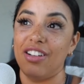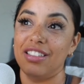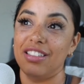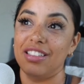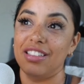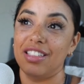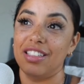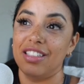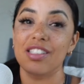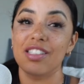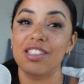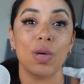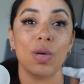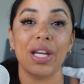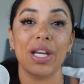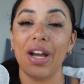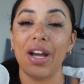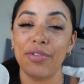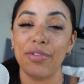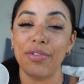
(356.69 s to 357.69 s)
This is why you
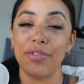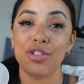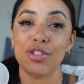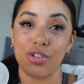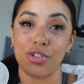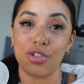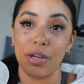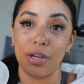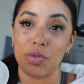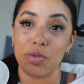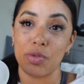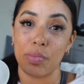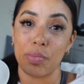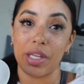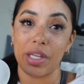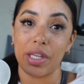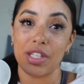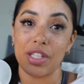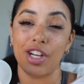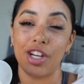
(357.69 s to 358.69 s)
have your script, because
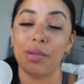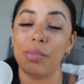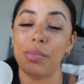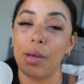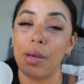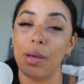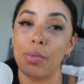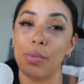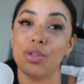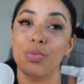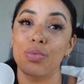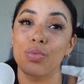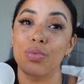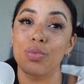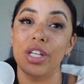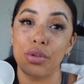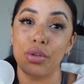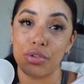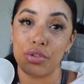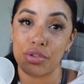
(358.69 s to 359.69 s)
you're going to be able to read your
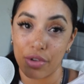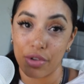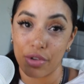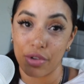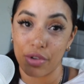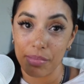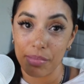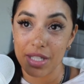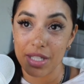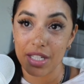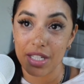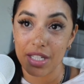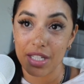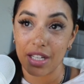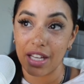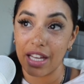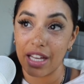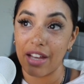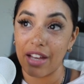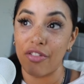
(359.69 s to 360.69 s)
script
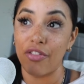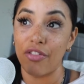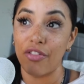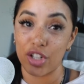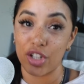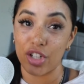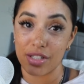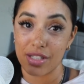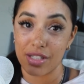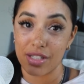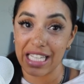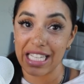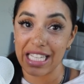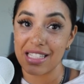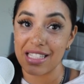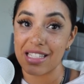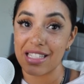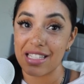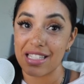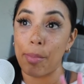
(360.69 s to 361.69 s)
versus
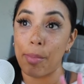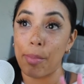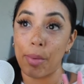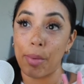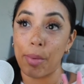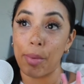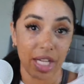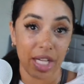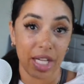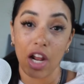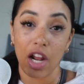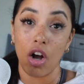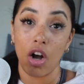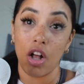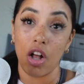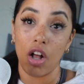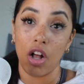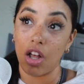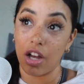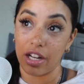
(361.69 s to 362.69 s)
putting it all on